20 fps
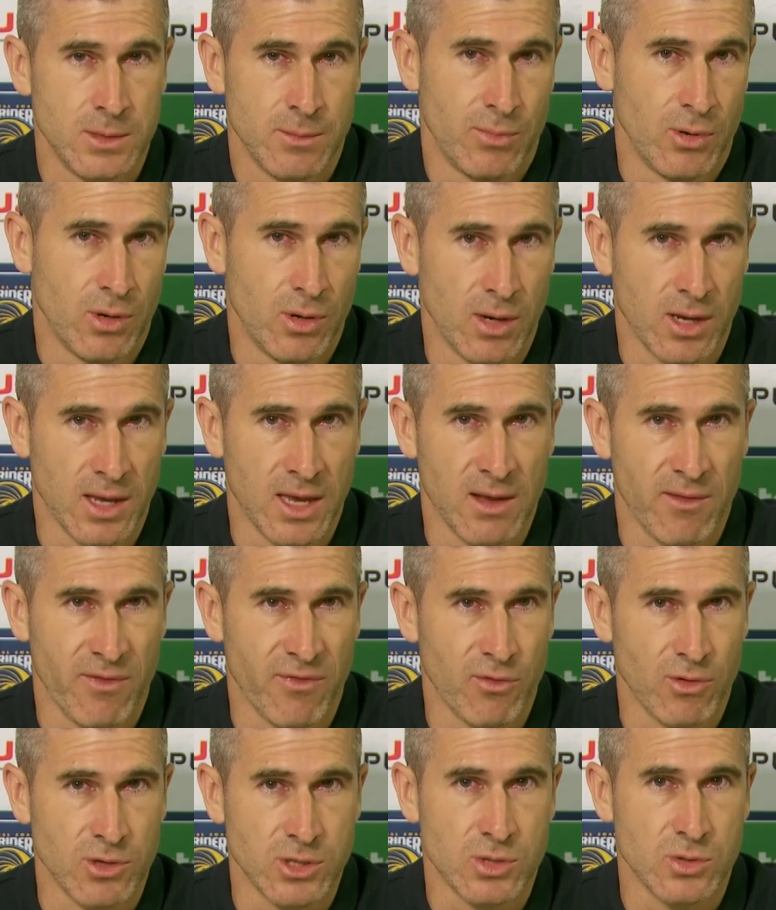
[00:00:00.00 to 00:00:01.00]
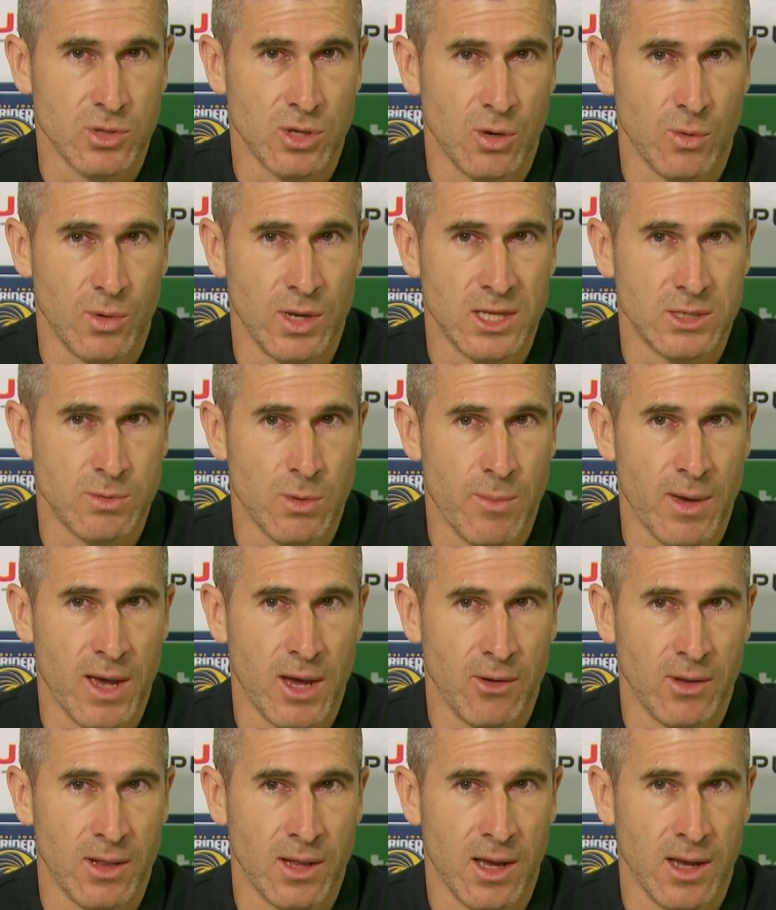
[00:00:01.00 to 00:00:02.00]
But again, for us, you know, we need to be
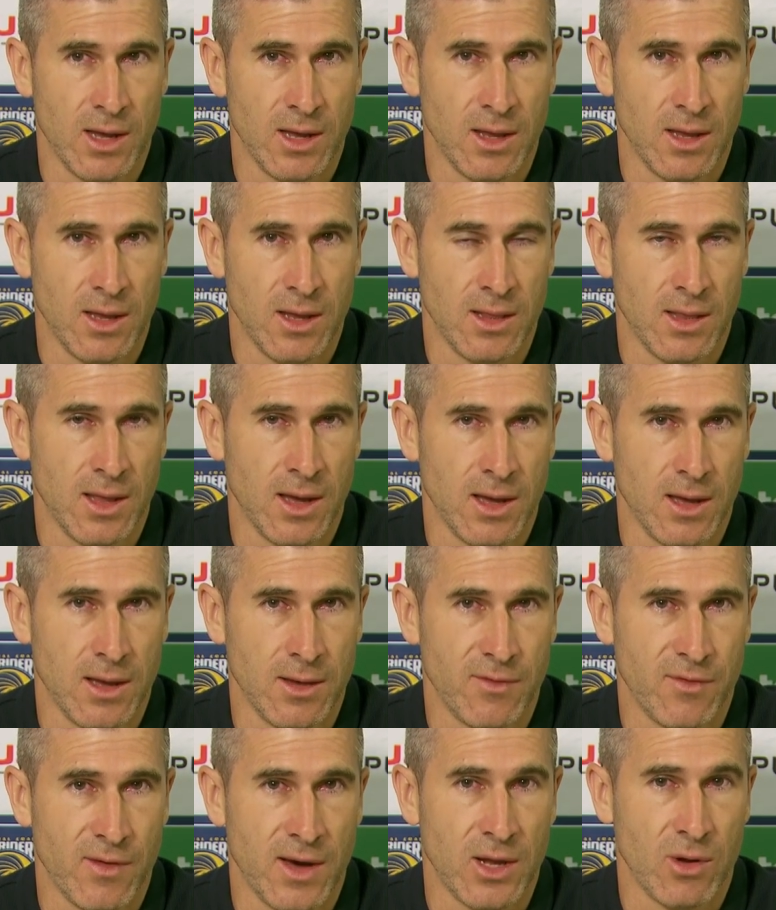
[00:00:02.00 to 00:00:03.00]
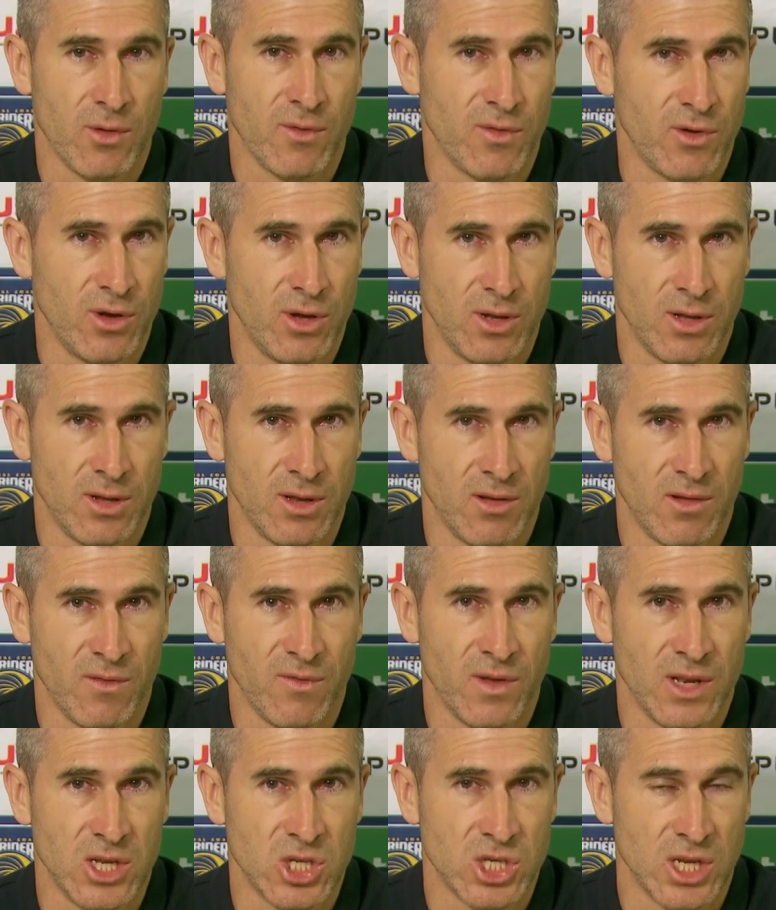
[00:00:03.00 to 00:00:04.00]
better in that final third and
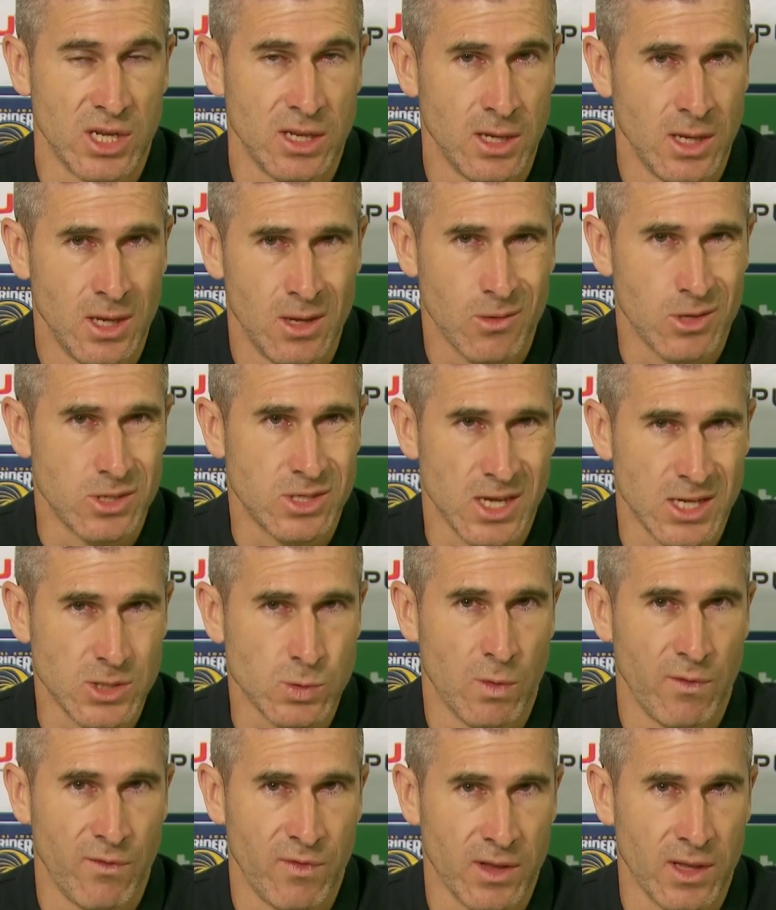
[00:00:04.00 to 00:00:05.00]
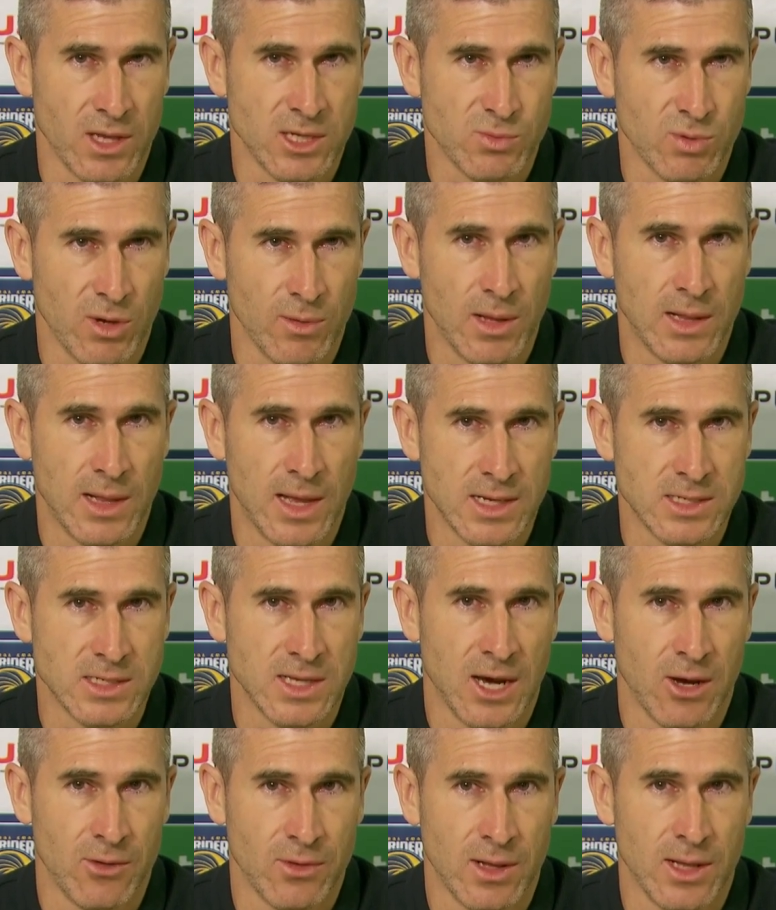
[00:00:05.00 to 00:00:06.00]
finishing, because that's one thing that's probably let us
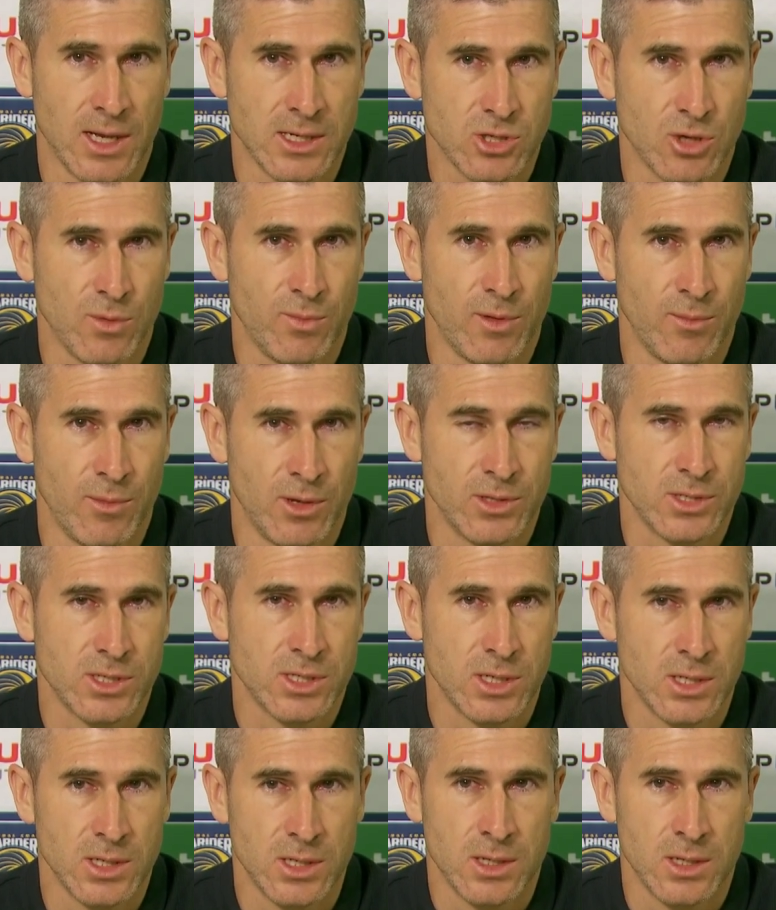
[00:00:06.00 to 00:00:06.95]
down the last couple of months.